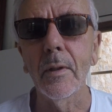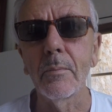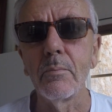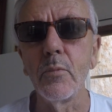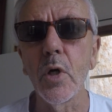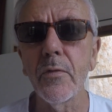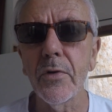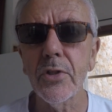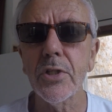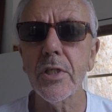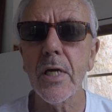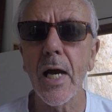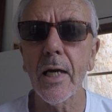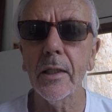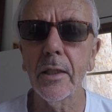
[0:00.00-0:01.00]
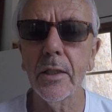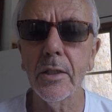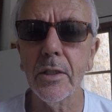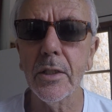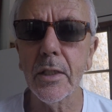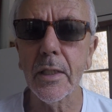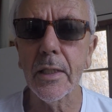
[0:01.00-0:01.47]
Moving to the
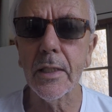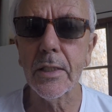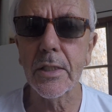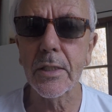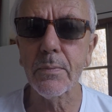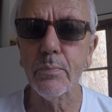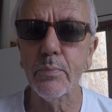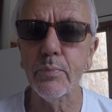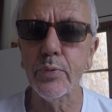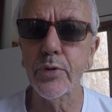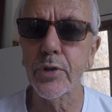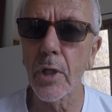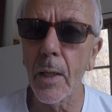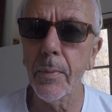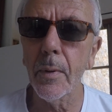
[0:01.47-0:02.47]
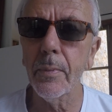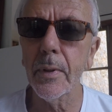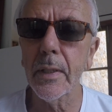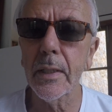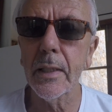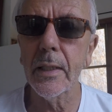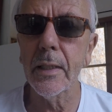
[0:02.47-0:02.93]
island is
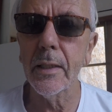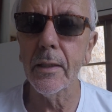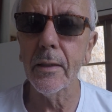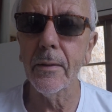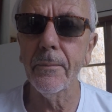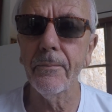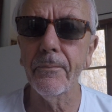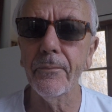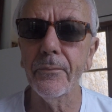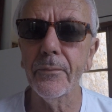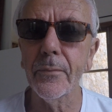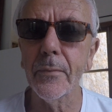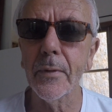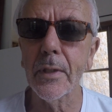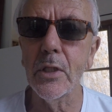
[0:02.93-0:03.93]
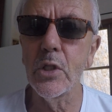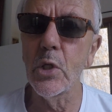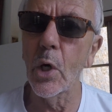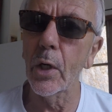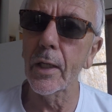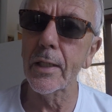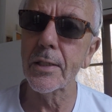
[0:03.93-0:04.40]
probably
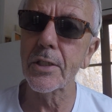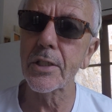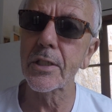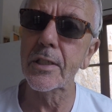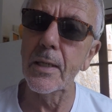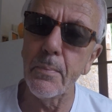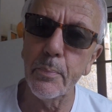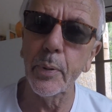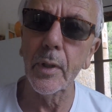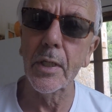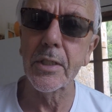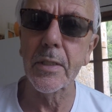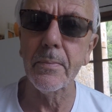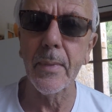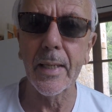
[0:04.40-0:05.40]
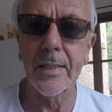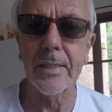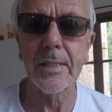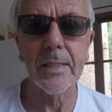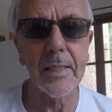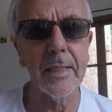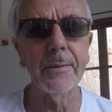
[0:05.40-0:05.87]
not as simple as it might
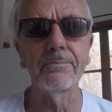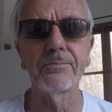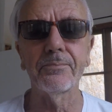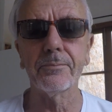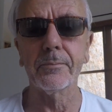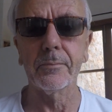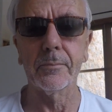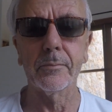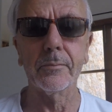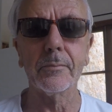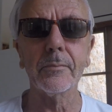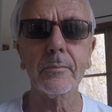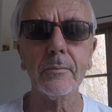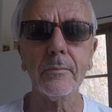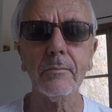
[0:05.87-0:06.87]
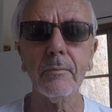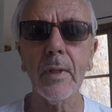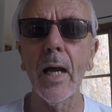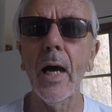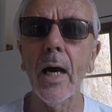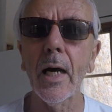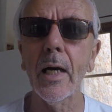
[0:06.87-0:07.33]
seem.
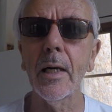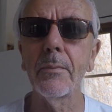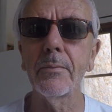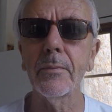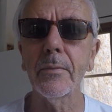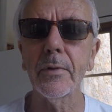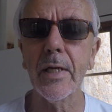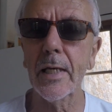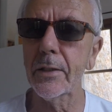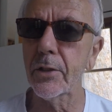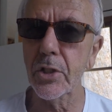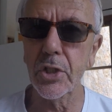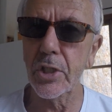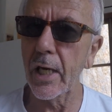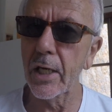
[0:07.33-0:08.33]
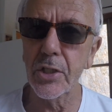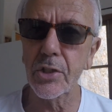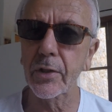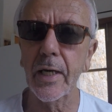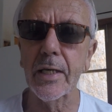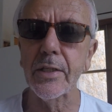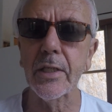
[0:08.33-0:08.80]
The island has changed a
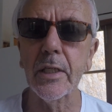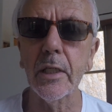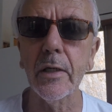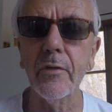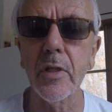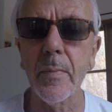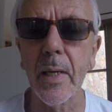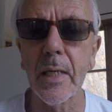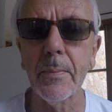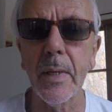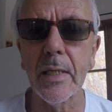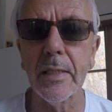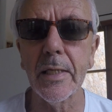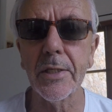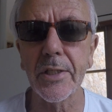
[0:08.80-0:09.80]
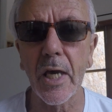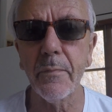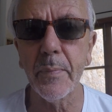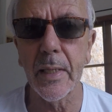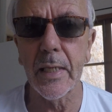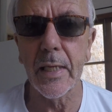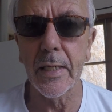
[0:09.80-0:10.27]
great deal over the many years. I've
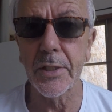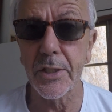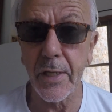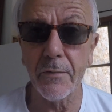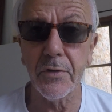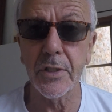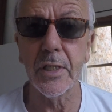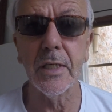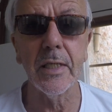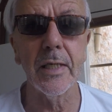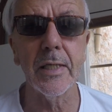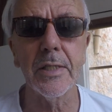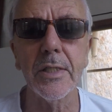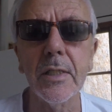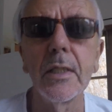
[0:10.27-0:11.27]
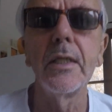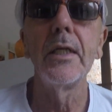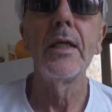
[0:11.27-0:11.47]
been here 17 years.